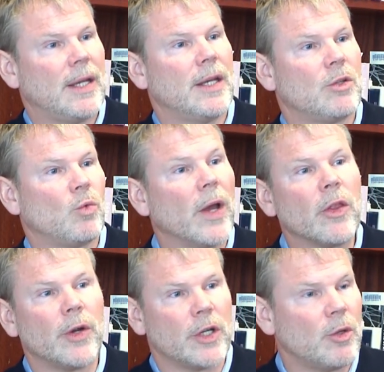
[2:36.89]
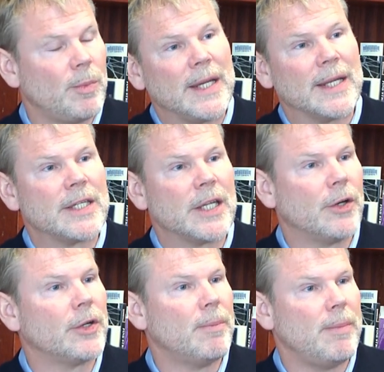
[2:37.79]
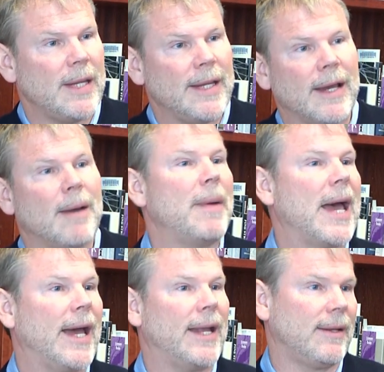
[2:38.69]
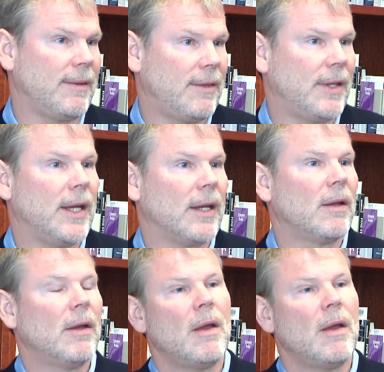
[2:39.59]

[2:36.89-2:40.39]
is whether it should be considered to be a bad thing.